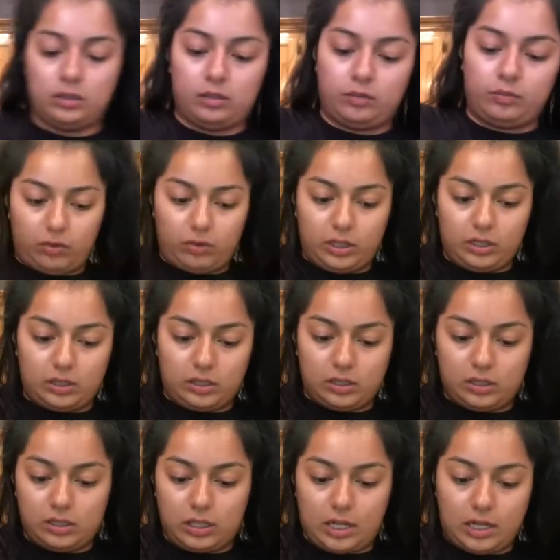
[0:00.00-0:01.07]
All right,
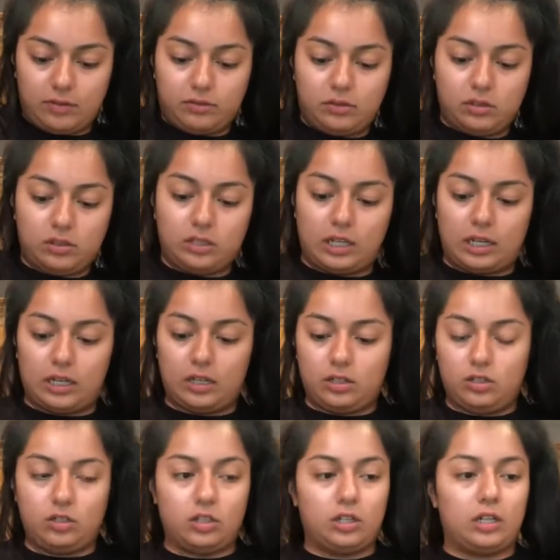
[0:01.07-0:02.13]
after that, you're
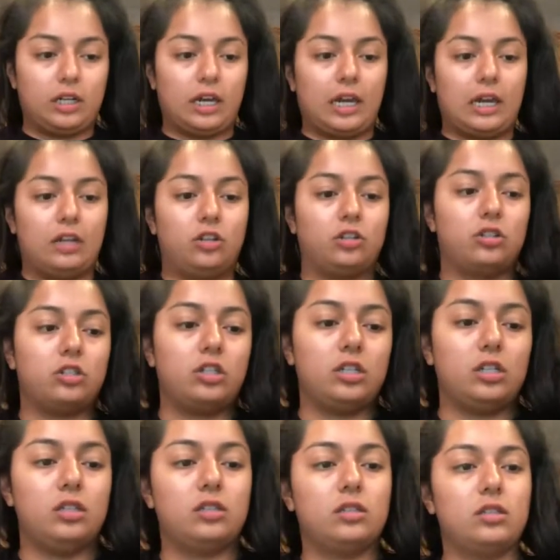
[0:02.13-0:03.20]
gonna add your
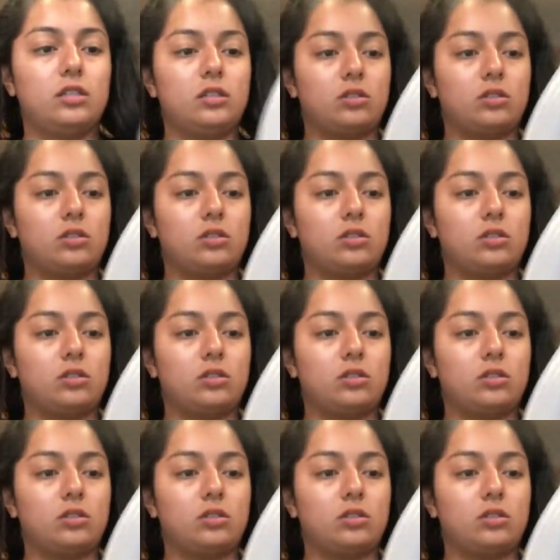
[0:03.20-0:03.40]
cheeses.